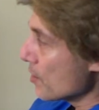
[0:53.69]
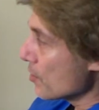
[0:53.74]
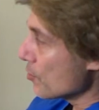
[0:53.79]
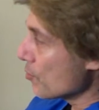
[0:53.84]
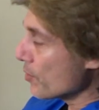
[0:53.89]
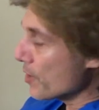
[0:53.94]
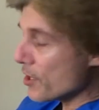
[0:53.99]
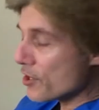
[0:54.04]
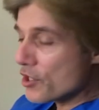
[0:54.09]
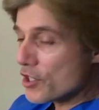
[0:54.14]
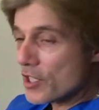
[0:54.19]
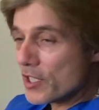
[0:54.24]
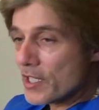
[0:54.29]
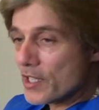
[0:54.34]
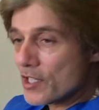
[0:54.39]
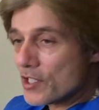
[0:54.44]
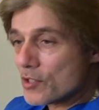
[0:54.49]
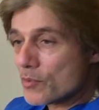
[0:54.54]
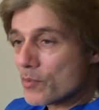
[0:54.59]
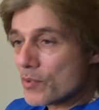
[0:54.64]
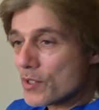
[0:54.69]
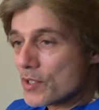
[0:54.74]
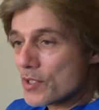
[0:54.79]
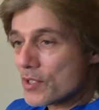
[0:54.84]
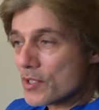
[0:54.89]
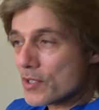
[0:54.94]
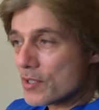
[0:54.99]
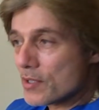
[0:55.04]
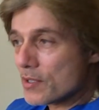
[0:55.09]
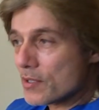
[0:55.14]
Traditionally, this
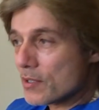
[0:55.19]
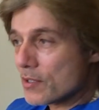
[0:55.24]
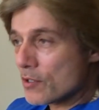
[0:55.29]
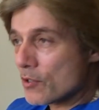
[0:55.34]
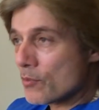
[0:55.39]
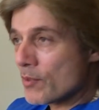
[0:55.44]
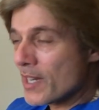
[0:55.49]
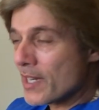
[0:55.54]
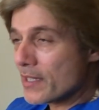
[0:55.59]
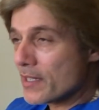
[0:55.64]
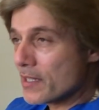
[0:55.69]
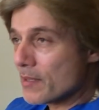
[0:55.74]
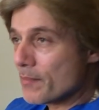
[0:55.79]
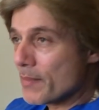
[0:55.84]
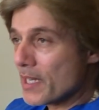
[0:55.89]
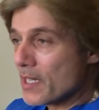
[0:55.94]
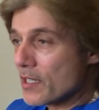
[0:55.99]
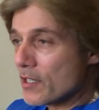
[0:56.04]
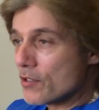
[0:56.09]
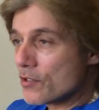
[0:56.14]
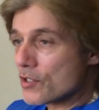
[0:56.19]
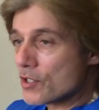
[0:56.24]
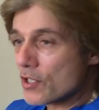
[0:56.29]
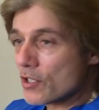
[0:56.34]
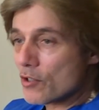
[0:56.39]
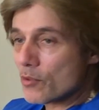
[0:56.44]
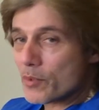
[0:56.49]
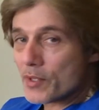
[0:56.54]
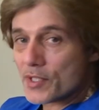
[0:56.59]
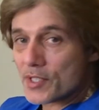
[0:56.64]
was corrected many years
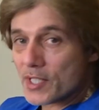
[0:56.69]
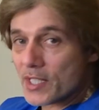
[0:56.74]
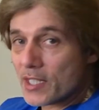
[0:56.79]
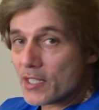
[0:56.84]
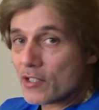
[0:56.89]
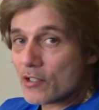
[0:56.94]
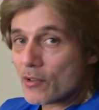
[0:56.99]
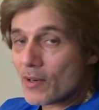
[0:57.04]
ago with skin